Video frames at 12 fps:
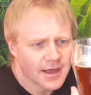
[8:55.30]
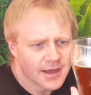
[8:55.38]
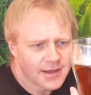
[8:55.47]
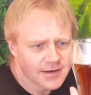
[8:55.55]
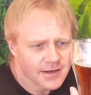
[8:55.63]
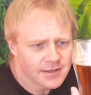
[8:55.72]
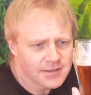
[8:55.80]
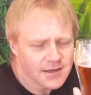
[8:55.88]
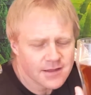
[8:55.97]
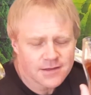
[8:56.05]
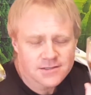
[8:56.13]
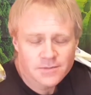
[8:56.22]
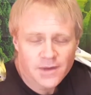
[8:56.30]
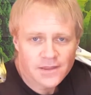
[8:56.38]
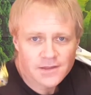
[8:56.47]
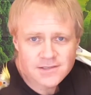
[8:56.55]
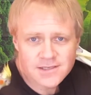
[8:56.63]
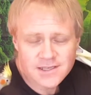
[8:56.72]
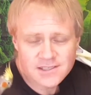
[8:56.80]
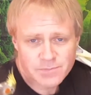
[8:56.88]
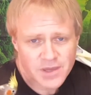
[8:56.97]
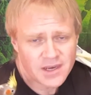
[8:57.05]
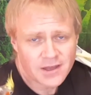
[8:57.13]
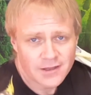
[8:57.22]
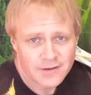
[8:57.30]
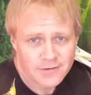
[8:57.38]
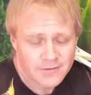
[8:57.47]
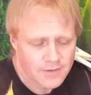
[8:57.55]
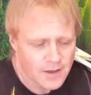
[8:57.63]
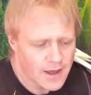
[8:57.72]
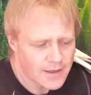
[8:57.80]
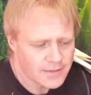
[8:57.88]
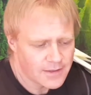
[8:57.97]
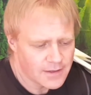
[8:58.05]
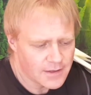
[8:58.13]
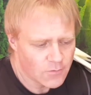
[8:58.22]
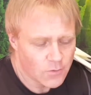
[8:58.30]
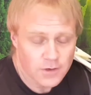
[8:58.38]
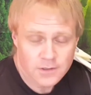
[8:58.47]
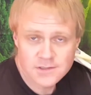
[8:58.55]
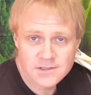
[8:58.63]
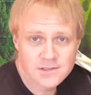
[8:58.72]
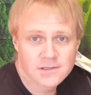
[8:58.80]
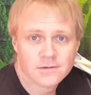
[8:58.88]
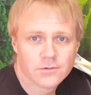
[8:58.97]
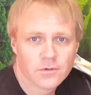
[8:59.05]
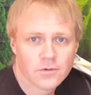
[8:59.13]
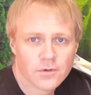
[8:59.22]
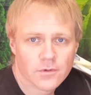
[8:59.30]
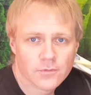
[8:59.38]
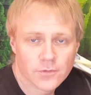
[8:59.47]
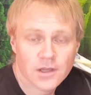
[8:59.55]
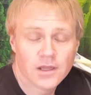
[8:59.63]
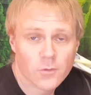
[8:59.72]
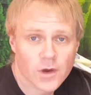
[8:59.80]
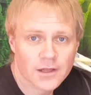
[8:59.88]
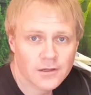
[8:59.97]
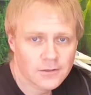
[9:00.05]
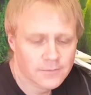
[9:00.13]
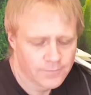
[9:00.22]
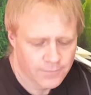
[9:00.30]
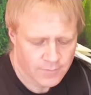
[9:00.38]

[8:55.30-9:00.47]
And I'll tell you this about the Sense Peanut. I think it works really well.